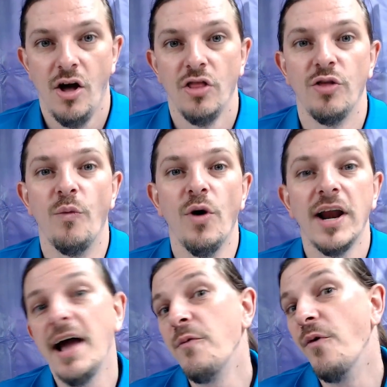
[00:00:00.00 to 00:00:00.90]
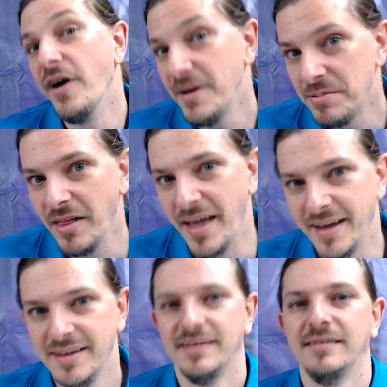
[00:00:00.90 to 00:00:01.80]
The one I want to
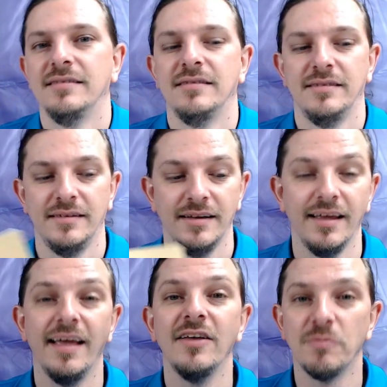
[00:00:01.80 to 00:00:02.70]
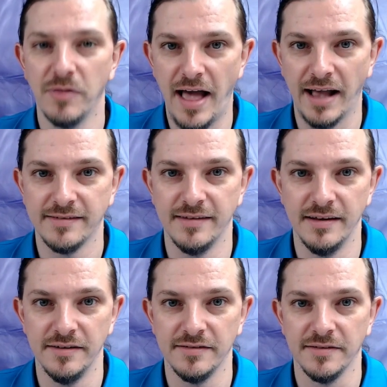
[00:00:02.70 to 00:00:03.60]
play is Black
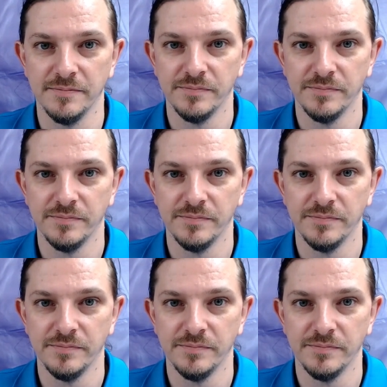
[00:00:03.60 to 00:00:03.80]
Seas.